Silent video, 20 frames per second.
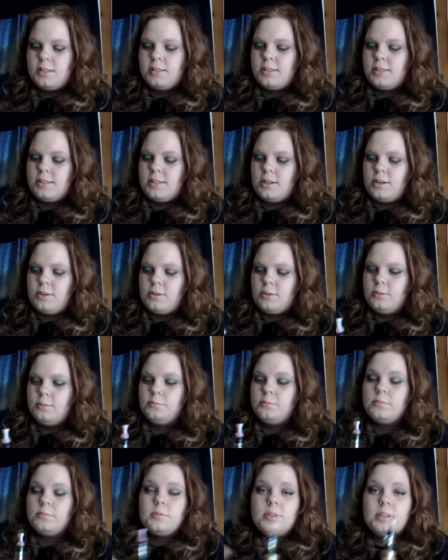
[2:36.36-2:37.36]
So
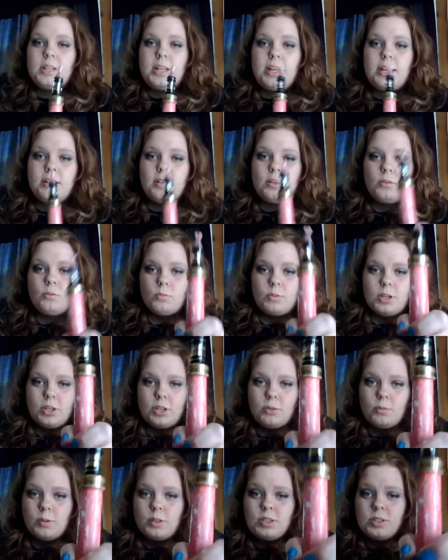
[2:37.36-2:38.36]
then
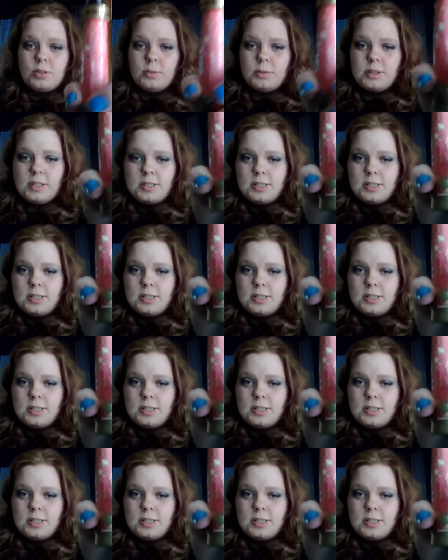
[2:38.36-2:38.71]
what you would do with